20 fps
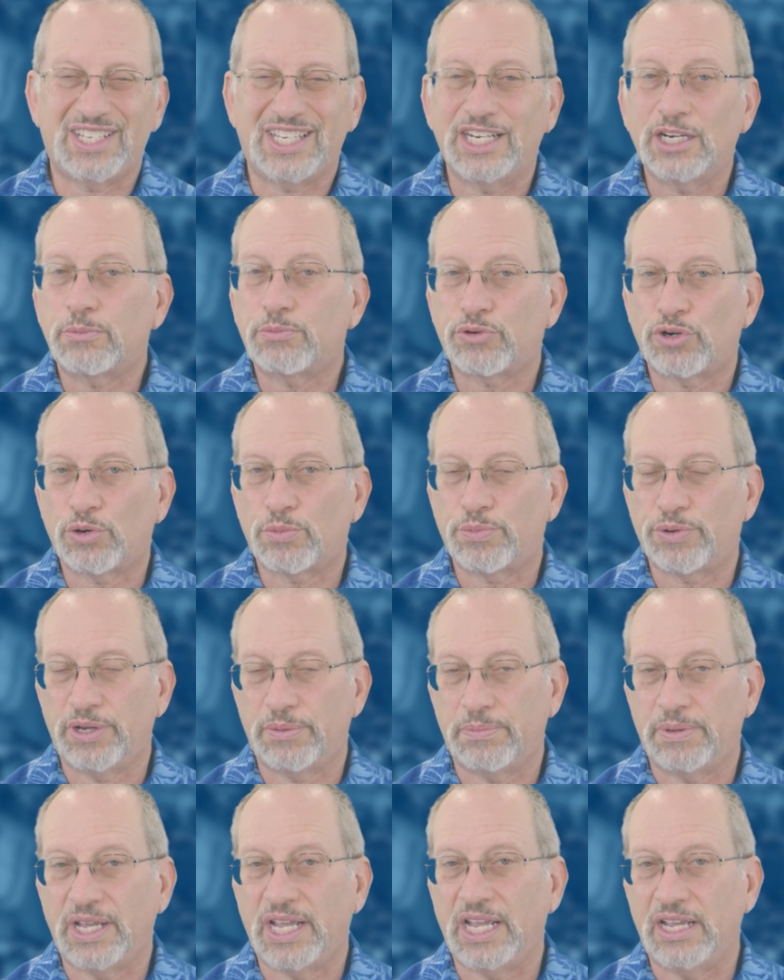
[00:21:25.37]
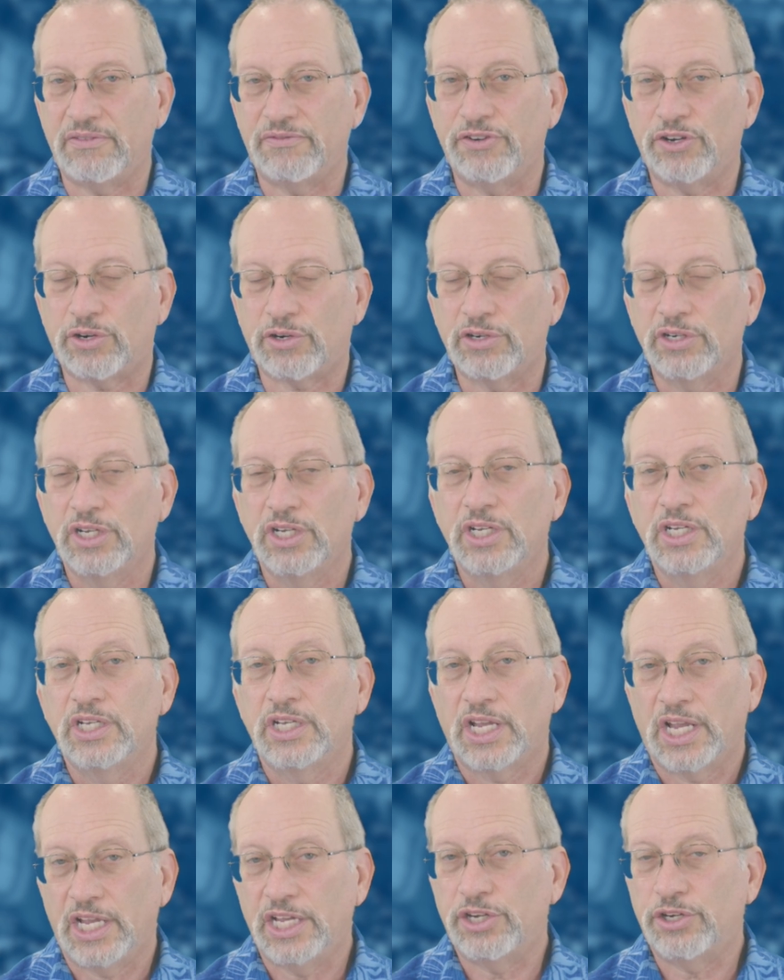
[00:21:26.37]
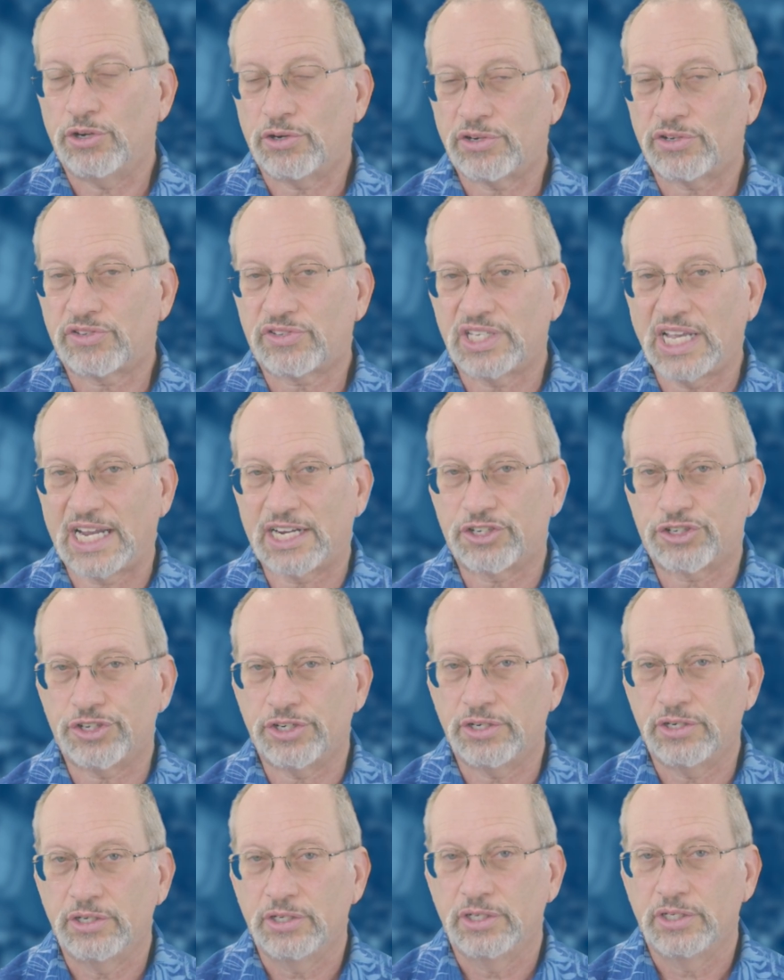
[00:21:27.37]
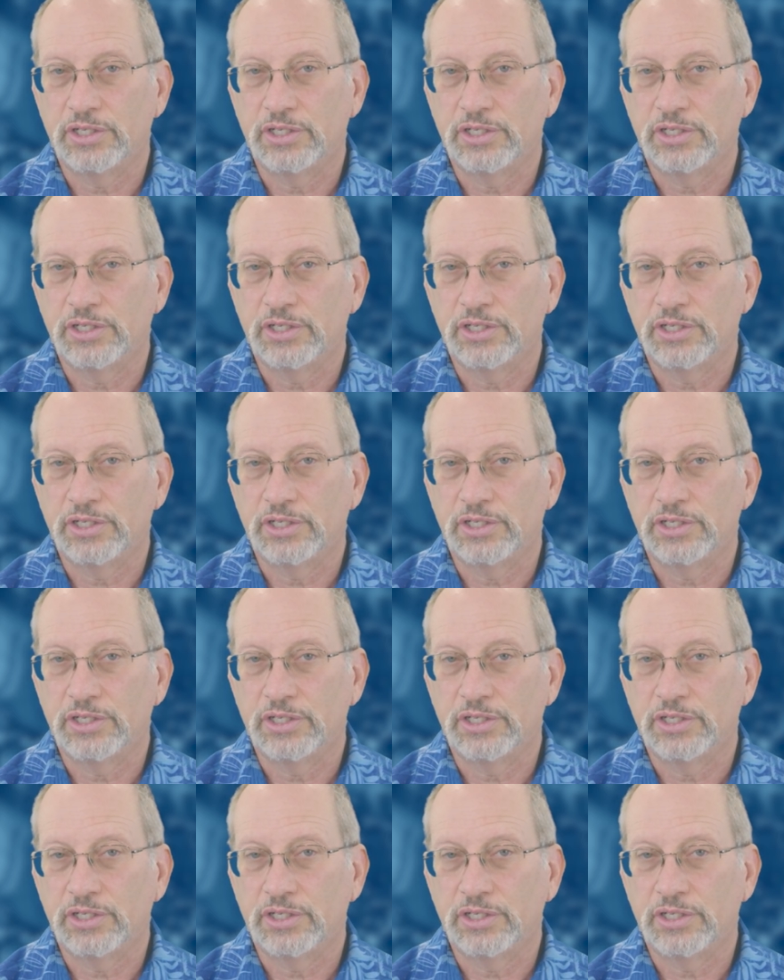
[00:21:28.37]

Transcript: inappropriate behavior in your section,